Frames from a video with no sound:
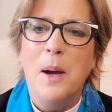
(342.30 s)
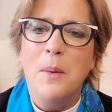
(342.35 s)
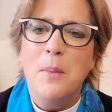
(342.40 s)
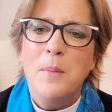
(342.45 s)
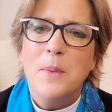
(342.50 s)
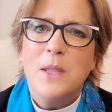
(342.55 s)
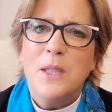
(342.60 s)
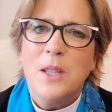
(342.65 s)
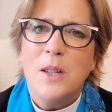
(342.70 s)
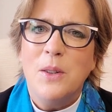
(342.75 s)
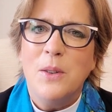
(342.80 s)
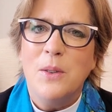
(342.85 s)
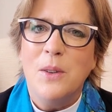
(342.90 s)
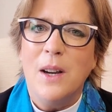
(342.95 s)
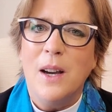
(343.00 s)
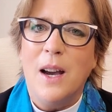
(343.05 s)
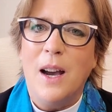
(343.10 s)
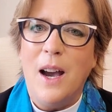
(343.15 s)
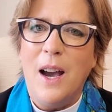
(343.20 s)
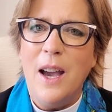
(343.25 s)

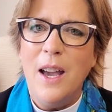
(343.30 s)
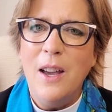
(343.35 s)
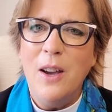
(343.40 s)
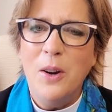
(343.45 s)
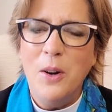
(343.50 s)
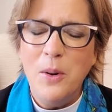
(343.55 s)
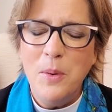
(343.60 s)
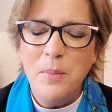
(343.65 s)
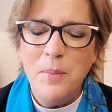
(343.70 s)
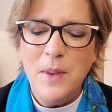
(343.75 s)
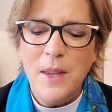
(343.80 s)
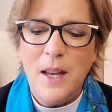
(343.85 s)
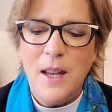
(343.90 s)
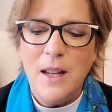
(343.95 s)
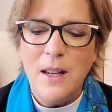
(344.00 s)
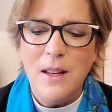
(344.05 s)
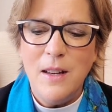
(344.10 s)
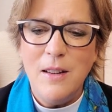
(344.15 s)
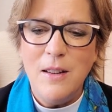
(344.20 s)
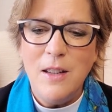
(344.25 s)
So I hope
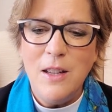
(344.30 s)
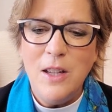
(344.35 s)
that